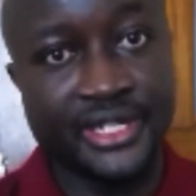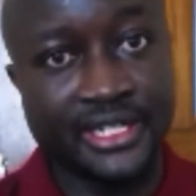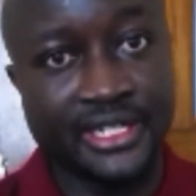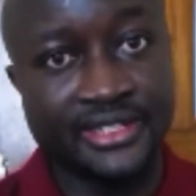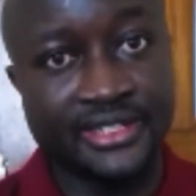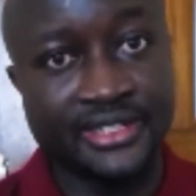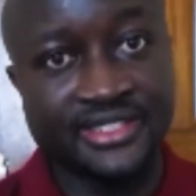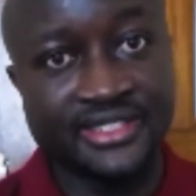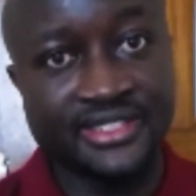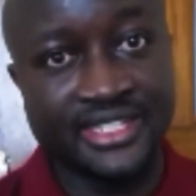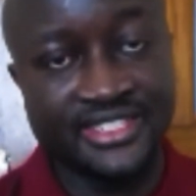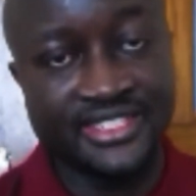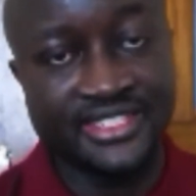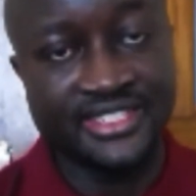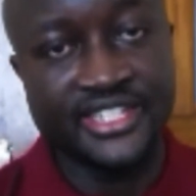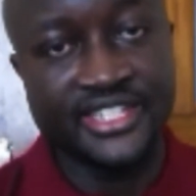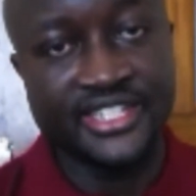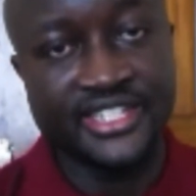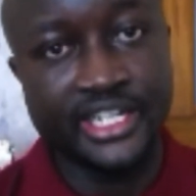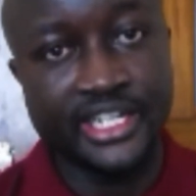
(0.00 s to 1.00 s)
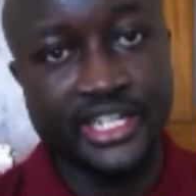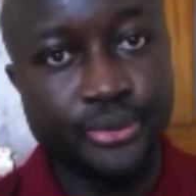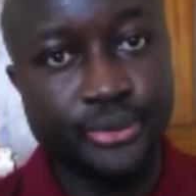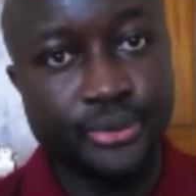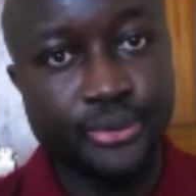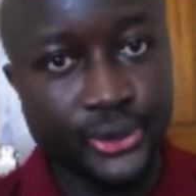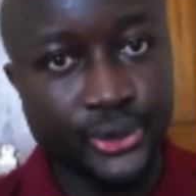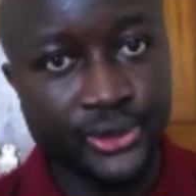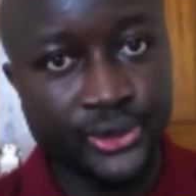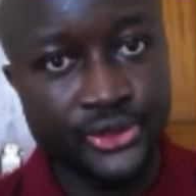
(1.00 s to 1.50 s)
there's a 10-year
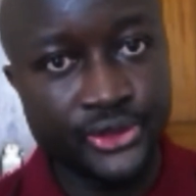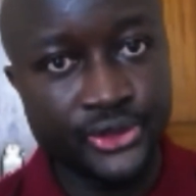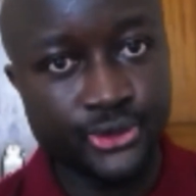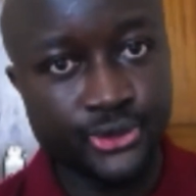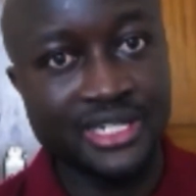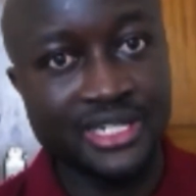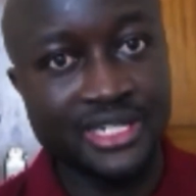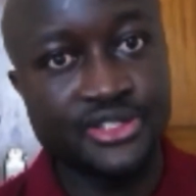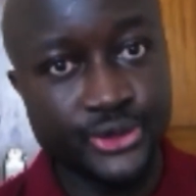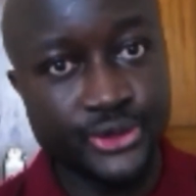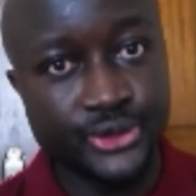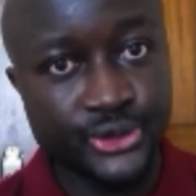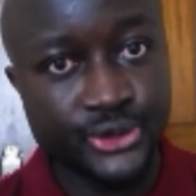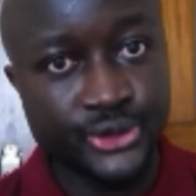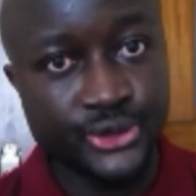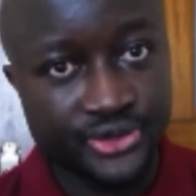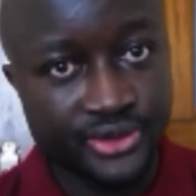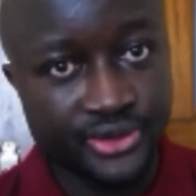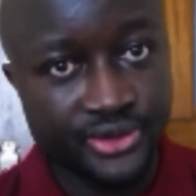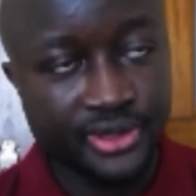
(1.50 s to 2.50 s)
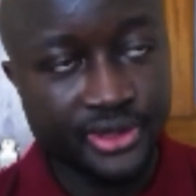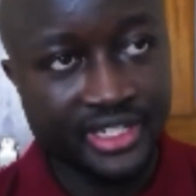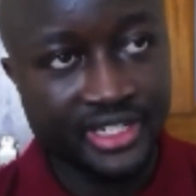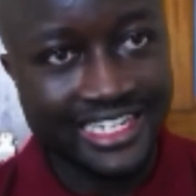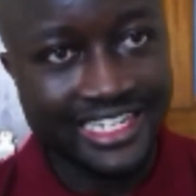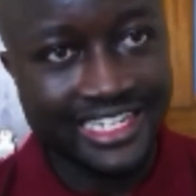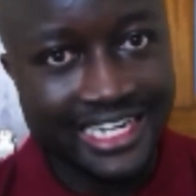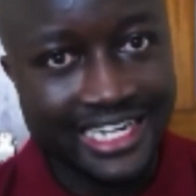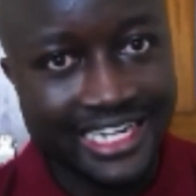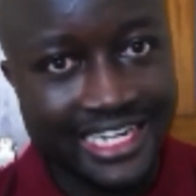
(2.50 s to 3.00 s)
pull towards those
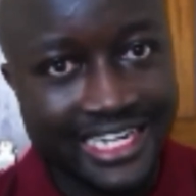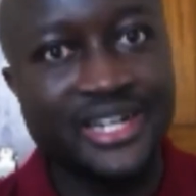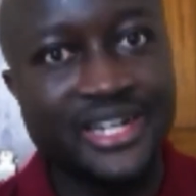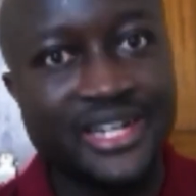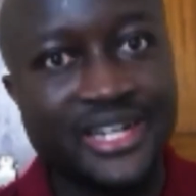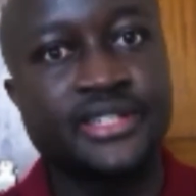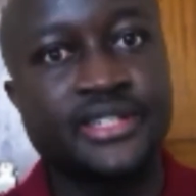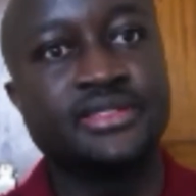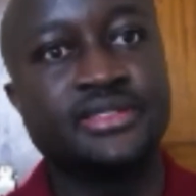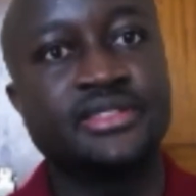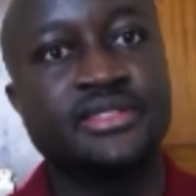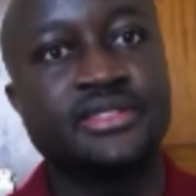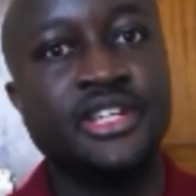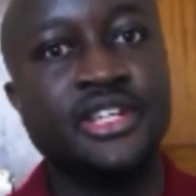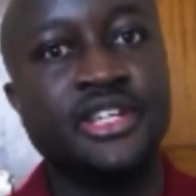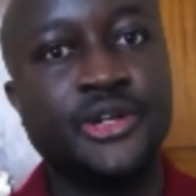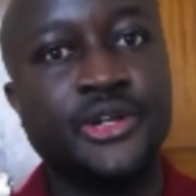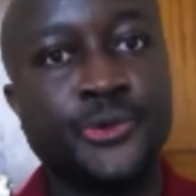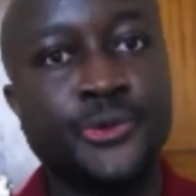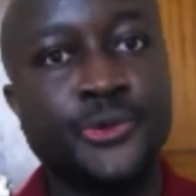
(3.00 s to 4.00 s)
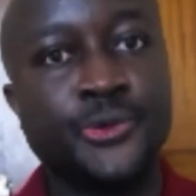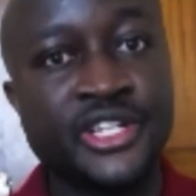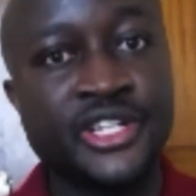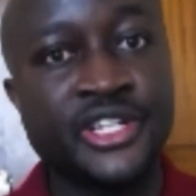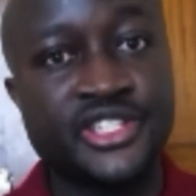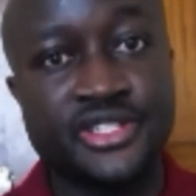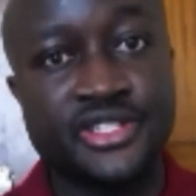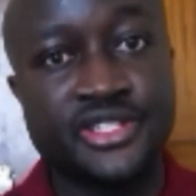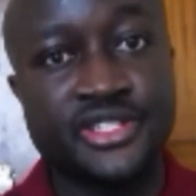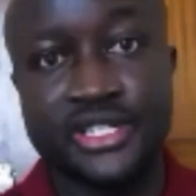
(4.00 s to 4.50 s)
companies,
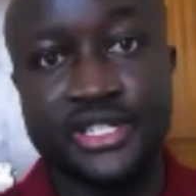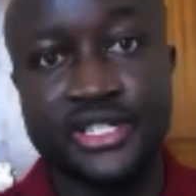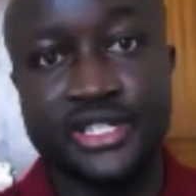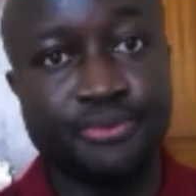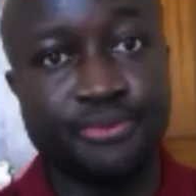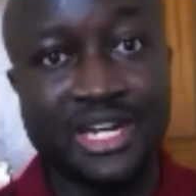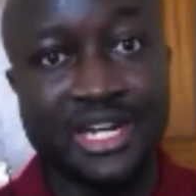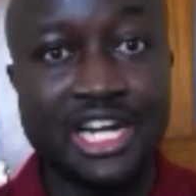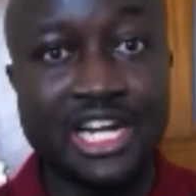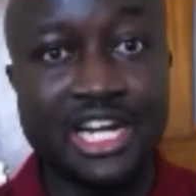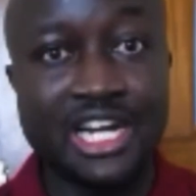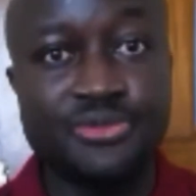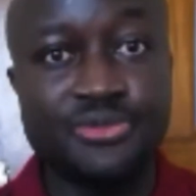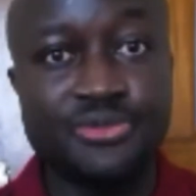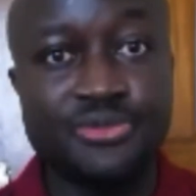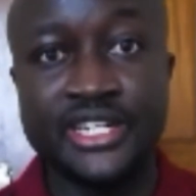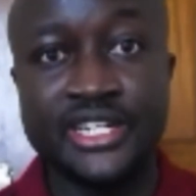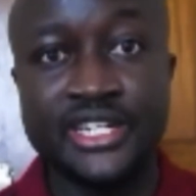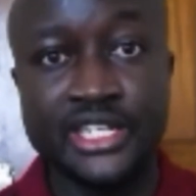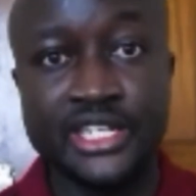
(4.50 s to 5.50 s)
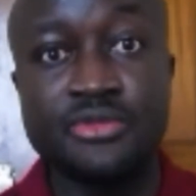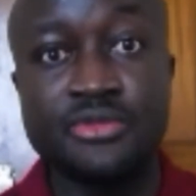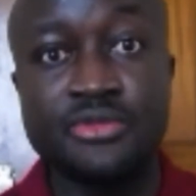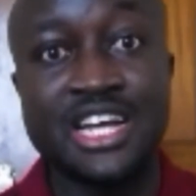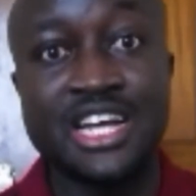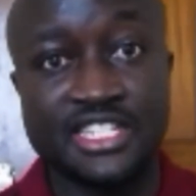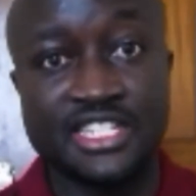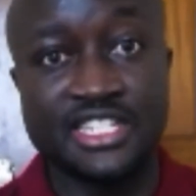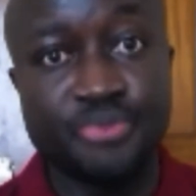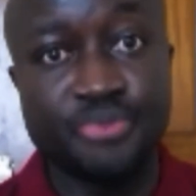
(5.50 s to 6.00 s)
which perhaps they are deemed
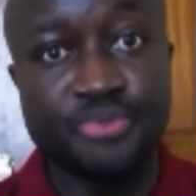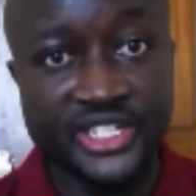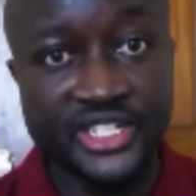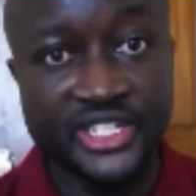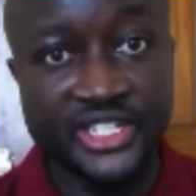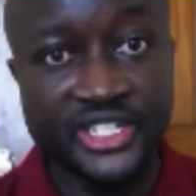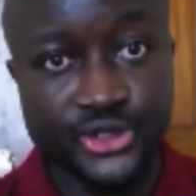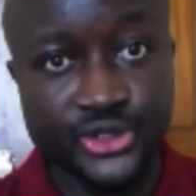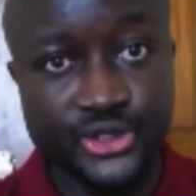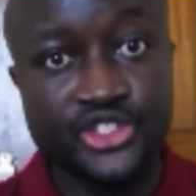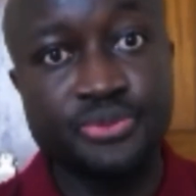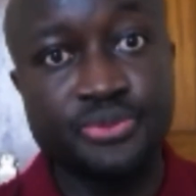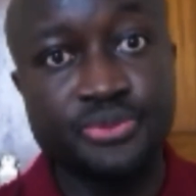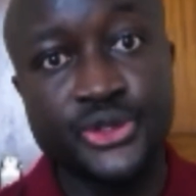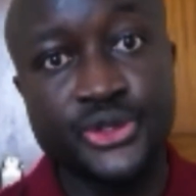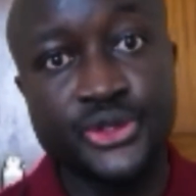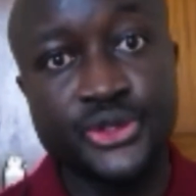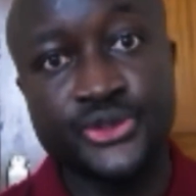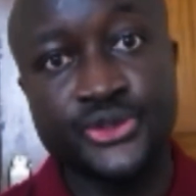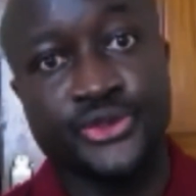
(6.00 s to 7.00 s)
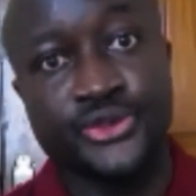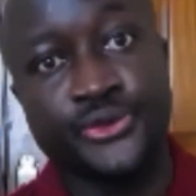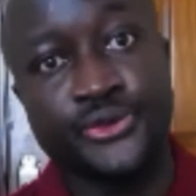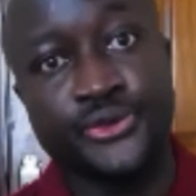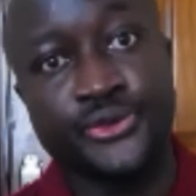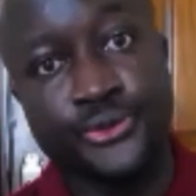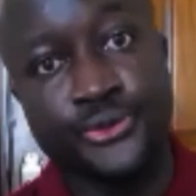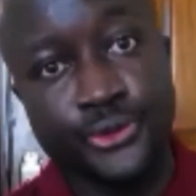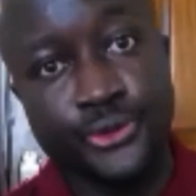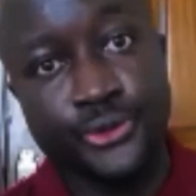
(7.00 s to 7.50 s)
as penny stocks because of
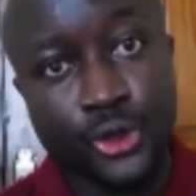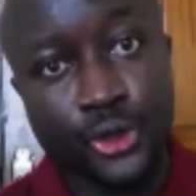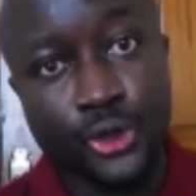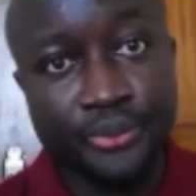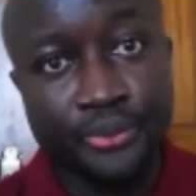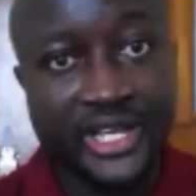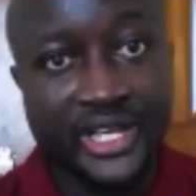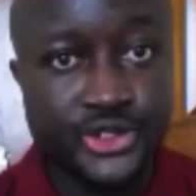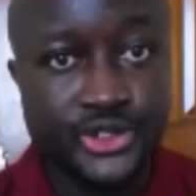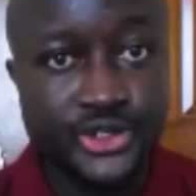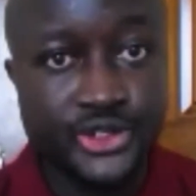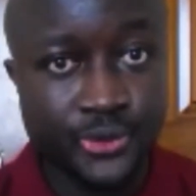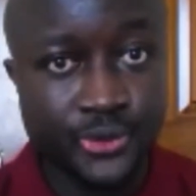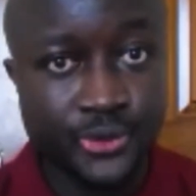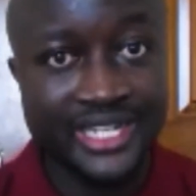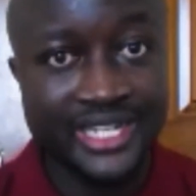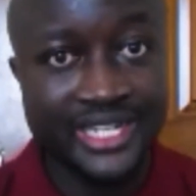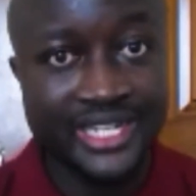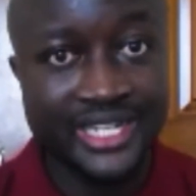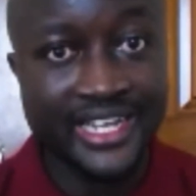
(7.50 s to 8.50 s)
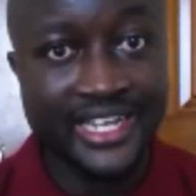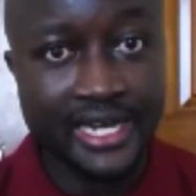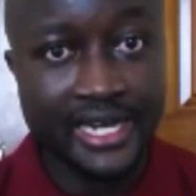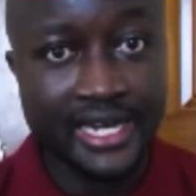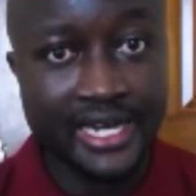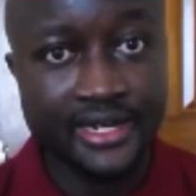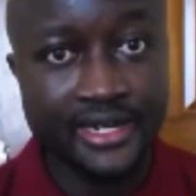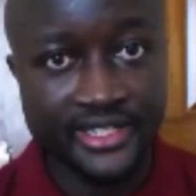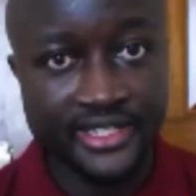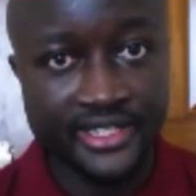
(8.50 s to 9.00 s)
compared to where they
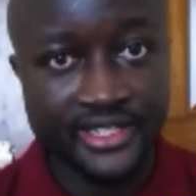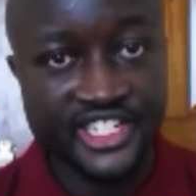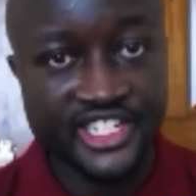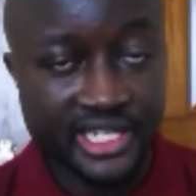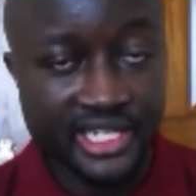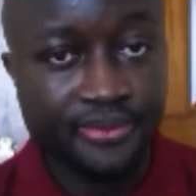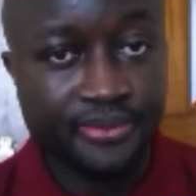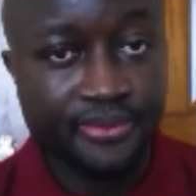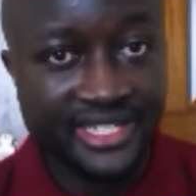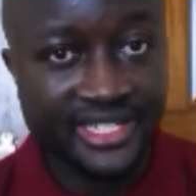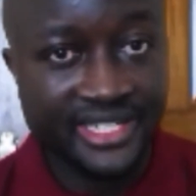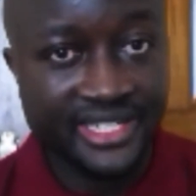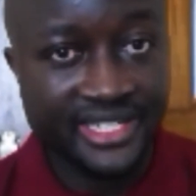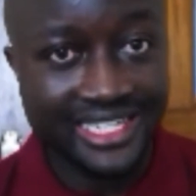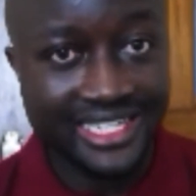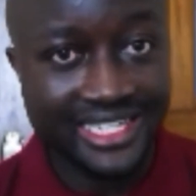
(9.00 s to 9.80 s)
are, their share price